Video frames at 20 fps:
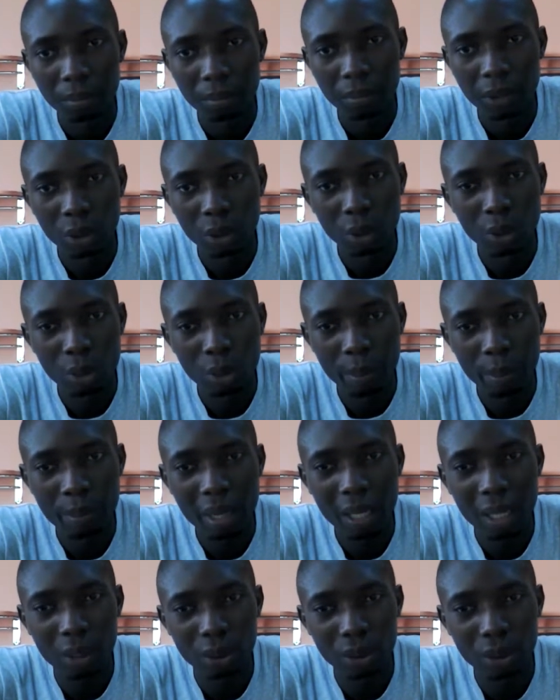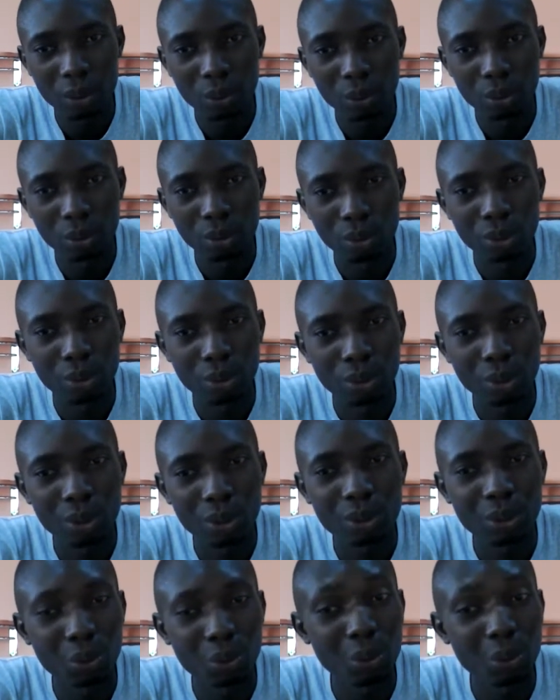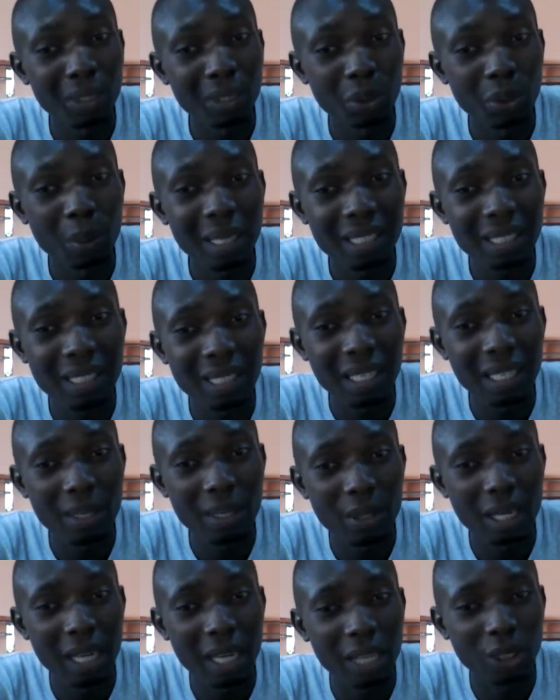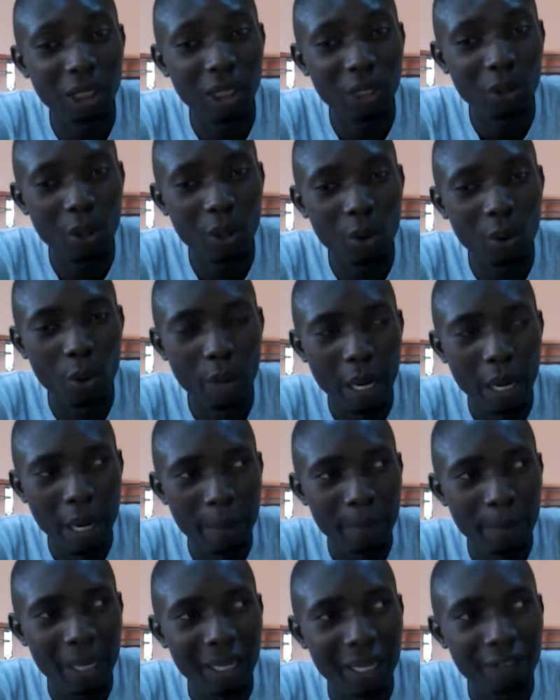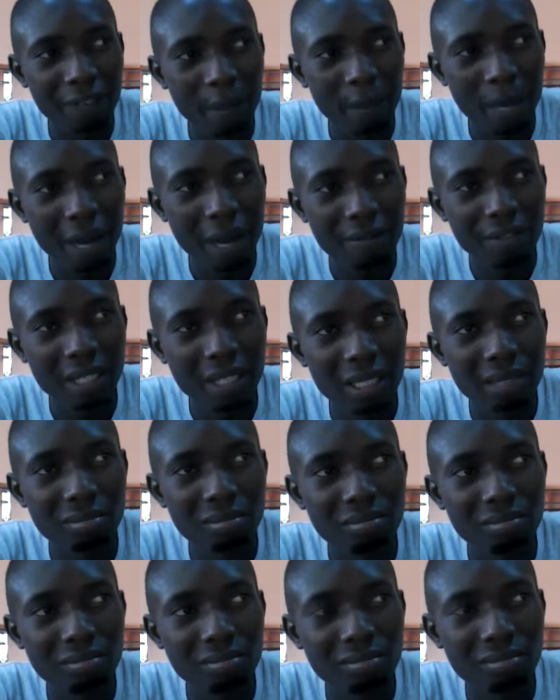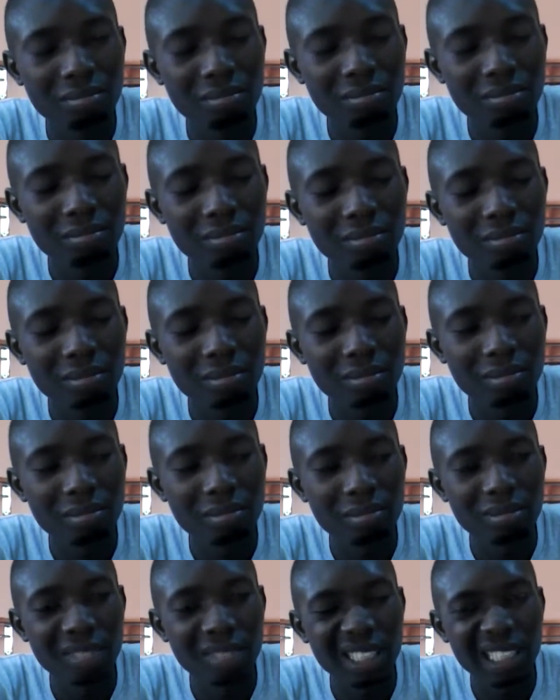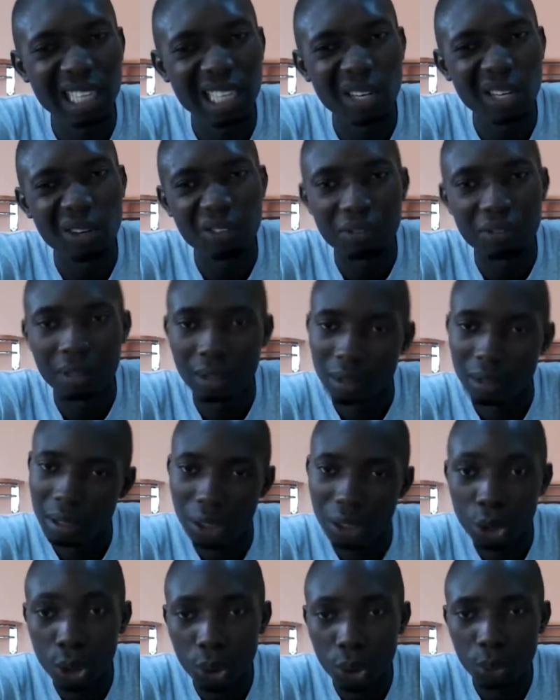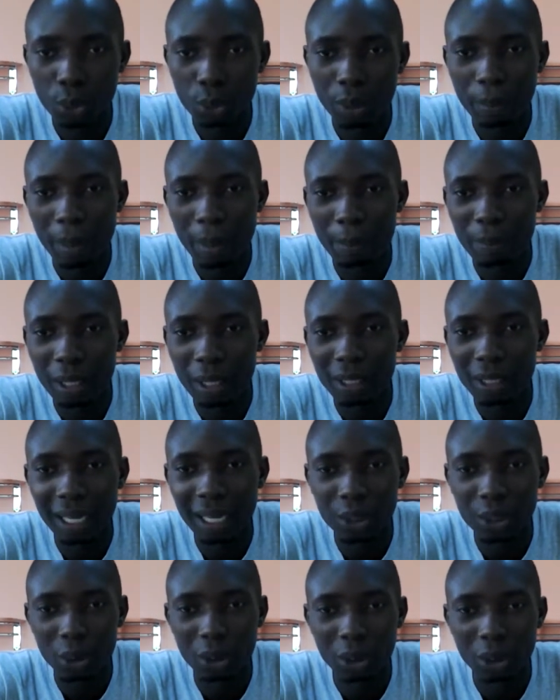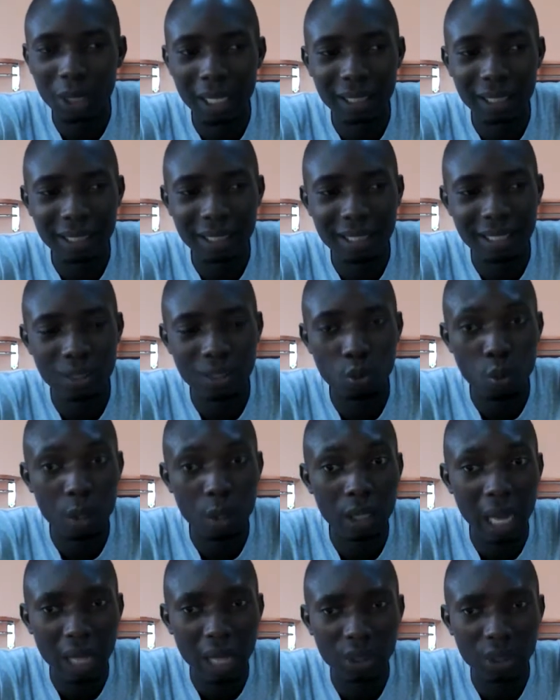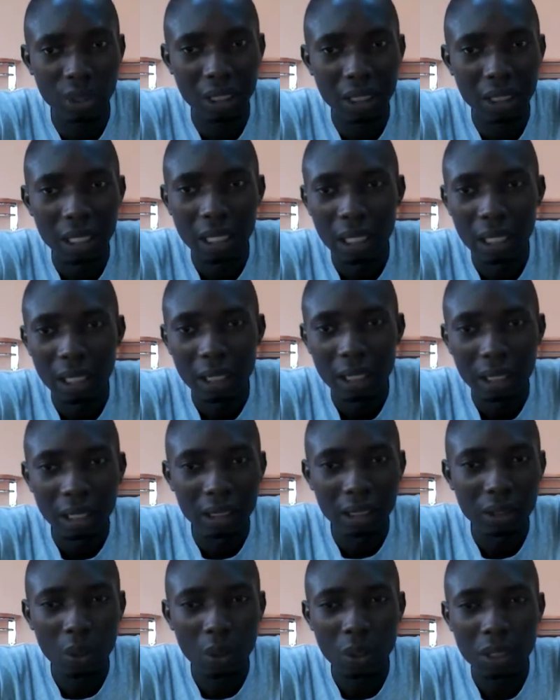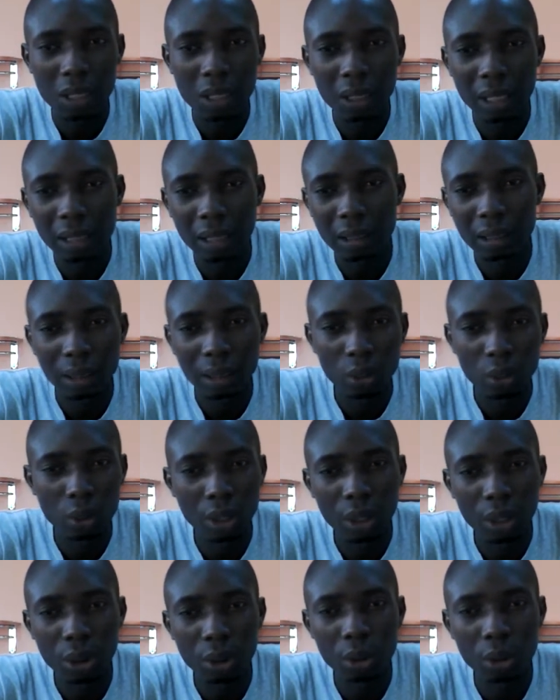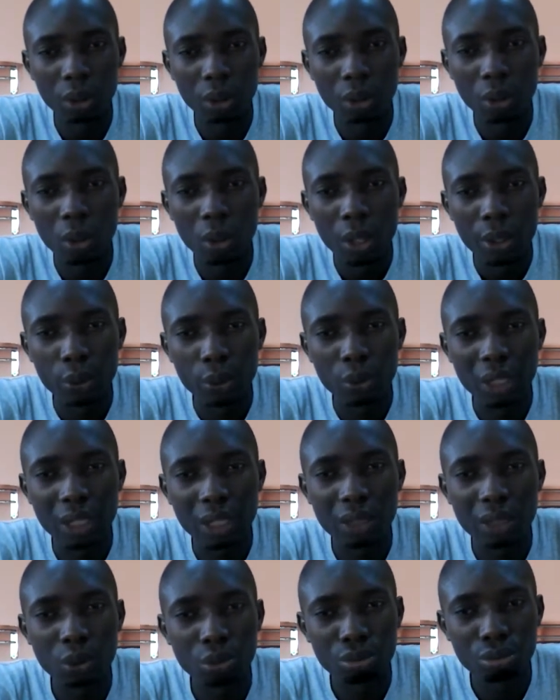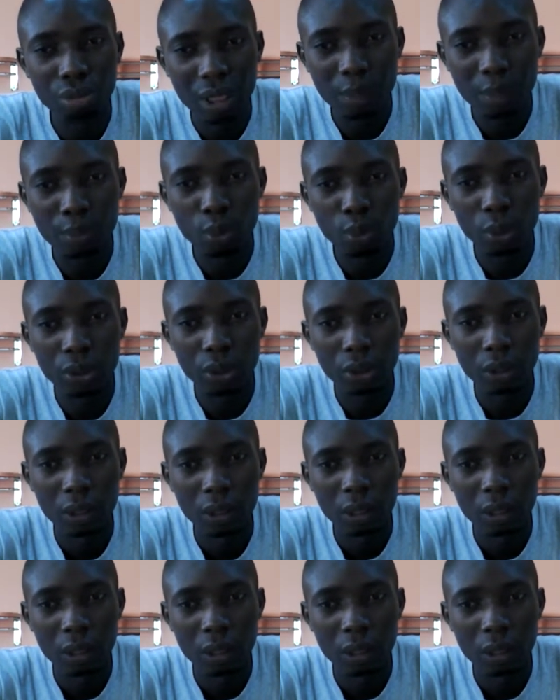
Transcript: Knowing biology to know to some extent that you can actually know, oh man, if I'm having this kind of issue in my body, I should know that this is what actually is causing it. That's education. You tend to read books